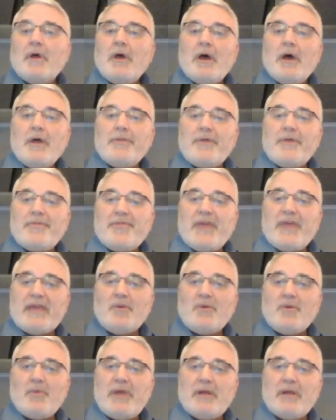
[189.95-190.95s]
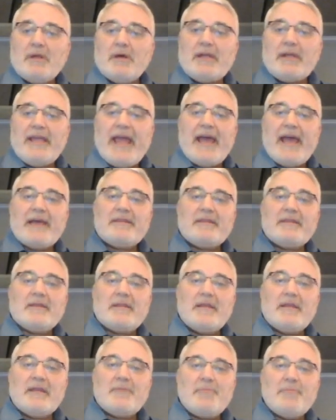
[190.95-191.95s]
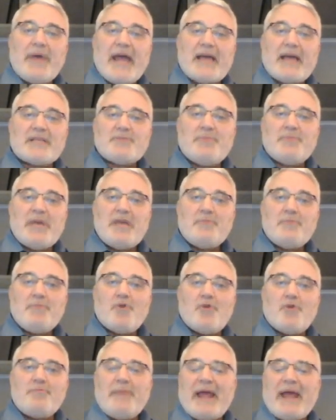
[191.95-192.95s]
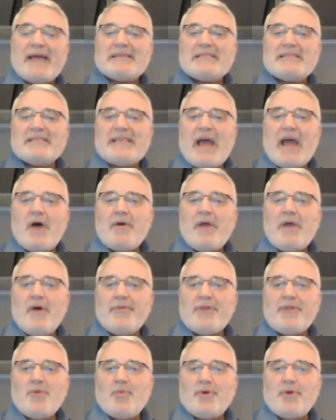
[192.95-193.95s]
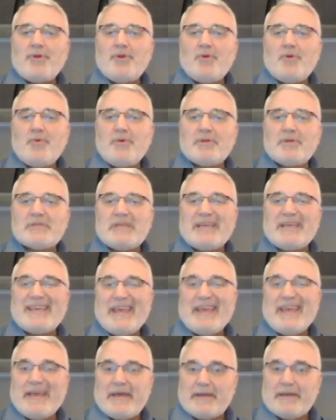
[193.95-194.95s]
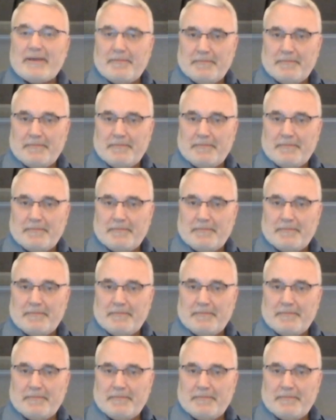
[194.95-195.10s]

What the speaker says: And the thing that we look at that impacts peak bone mass is how healthy were you as a kid?